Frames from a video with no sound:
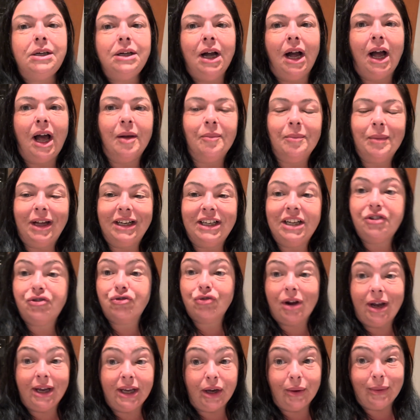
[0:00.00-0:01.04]
I did
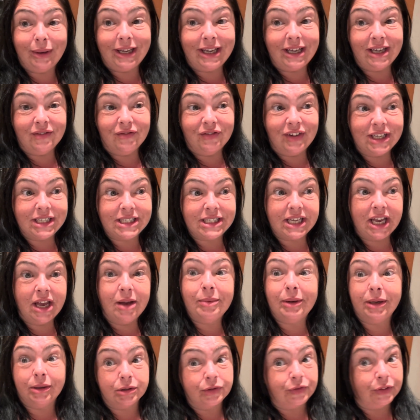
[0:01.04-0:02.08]
try and go and eat in Bicester,
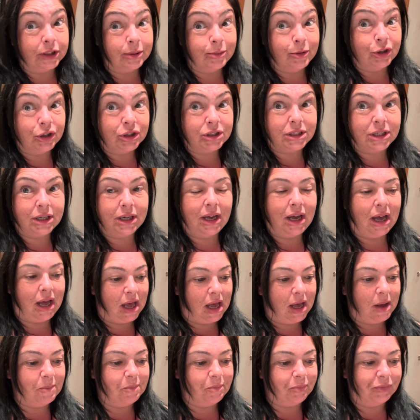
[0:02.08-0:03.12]
but it was fully booked
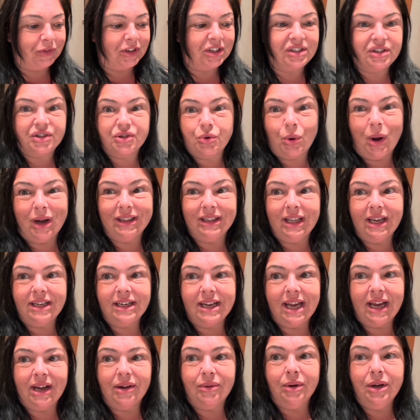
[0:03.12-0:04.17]
because it's quite late
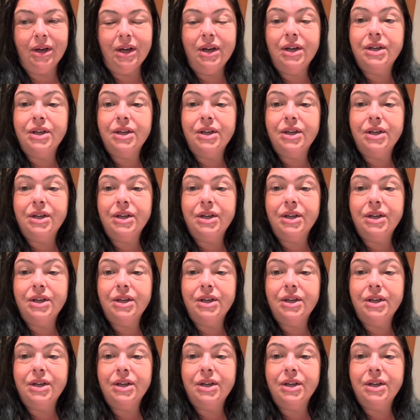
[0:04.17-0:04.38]
now.